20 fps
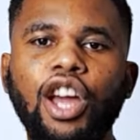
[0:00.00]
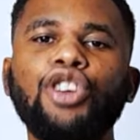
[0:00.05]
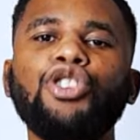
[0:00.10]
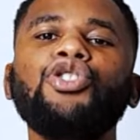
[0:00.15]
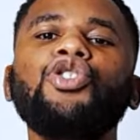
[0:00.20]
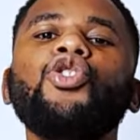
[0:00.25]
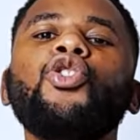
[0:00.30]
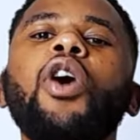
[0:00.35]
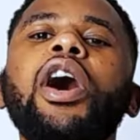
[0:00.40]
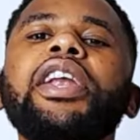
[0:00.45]

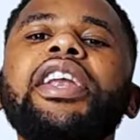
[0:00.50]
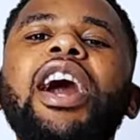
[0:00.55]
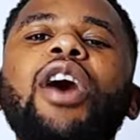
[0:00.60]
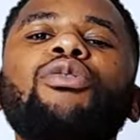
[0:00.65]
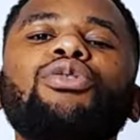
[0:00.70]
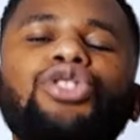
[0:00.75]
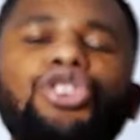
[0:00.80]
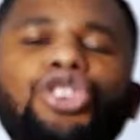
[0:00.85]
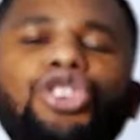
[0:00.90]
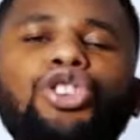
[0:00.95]
You are
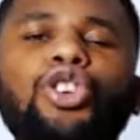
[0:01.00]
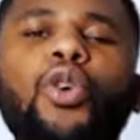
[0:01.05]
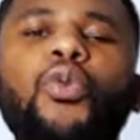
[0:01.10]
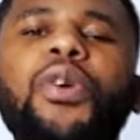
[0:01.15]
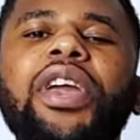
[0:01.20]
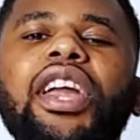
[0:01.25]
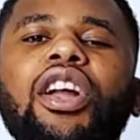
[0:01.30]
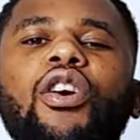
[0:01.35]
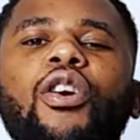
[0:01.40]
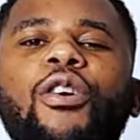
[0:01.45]
now
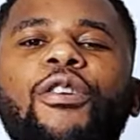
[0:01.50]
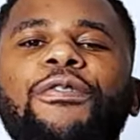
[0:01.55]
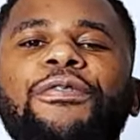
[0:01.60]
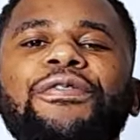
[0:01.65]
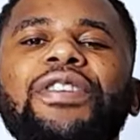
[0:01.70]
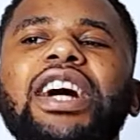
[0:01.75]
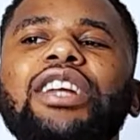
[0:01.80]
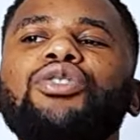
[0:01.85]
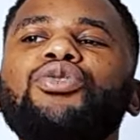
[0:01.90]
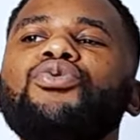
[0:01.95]
showing off
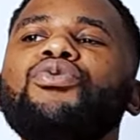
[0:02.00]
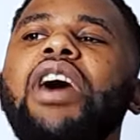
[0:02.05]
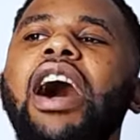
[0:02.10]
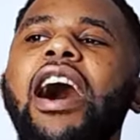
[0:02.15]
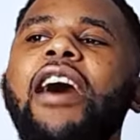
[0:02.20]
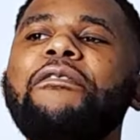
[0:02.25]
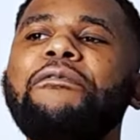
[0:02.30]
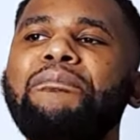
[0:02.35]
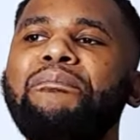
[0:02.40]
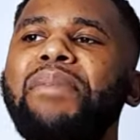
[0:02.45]
that you
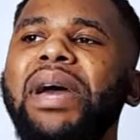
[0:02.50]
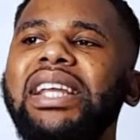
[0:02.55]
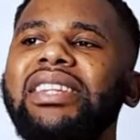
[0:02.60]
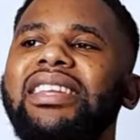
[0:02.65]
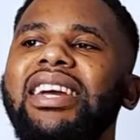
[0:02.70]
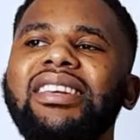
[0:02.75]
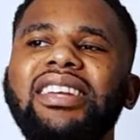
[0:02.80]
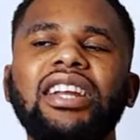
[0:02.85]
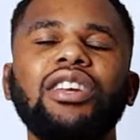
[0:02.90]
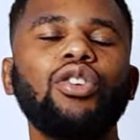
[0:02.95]
have
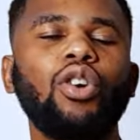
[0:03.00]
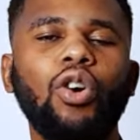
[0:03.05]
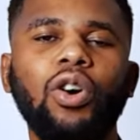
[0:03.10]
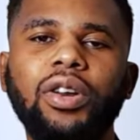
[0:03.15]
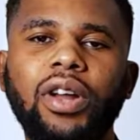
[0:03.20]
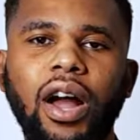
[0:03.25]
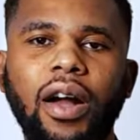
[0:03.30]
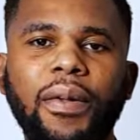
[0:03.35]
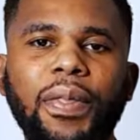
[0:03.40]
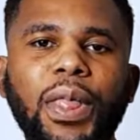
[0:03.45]
better than
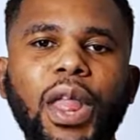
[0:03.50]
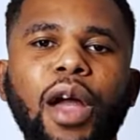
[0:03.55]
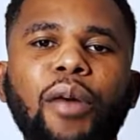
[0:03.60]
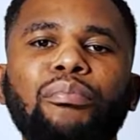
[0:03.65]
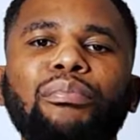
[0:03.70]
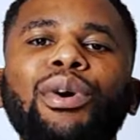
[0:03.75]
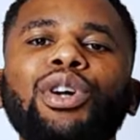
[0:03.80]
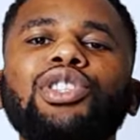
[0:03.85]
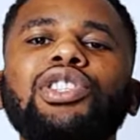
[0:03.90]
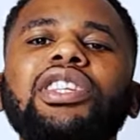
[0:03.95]
other,
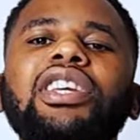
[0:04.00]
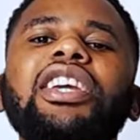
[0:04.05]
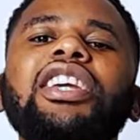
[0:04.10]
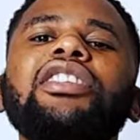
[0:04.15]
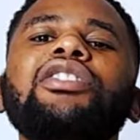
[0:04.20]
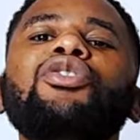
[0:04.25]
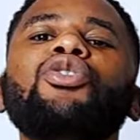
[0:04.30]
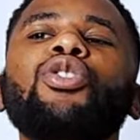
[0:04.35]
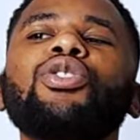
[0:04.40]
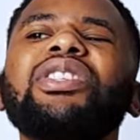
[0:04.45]
but
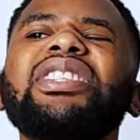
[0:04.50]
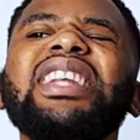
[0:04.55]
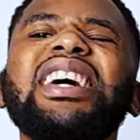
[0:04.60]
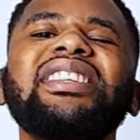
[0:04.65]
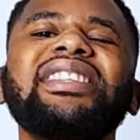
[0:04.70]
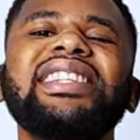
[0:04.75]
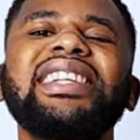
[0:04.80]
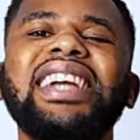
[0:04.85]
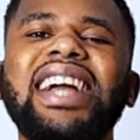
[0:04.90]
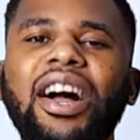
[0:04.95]
it does
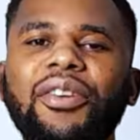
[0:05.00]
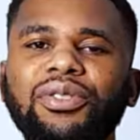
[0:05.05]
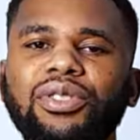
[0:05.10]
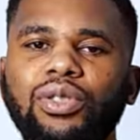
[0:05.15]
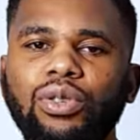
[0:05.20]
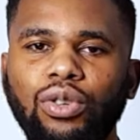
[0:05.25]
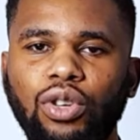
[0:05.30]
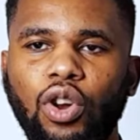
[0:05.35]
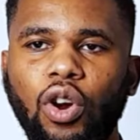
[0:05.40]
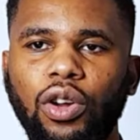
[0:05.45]
not count
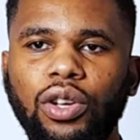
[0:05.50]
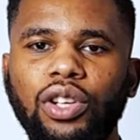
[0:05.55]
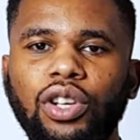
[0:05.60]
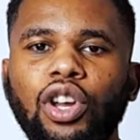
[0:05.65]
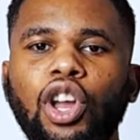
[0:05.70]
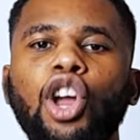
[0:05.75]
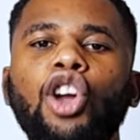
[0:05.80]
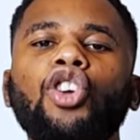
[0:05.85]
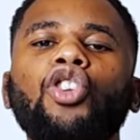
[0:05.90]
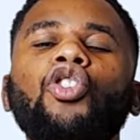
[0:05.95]
to God.
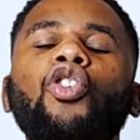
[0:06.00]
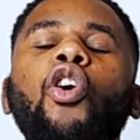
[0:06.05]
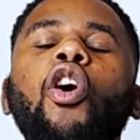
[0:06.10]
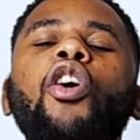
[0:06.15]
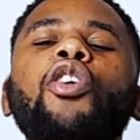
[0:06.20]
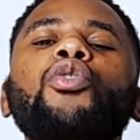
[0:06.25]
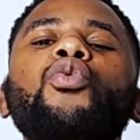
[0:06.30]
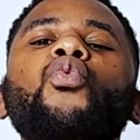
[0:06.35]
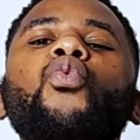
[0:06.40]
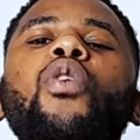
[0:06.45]

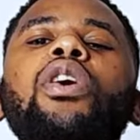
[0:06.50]
God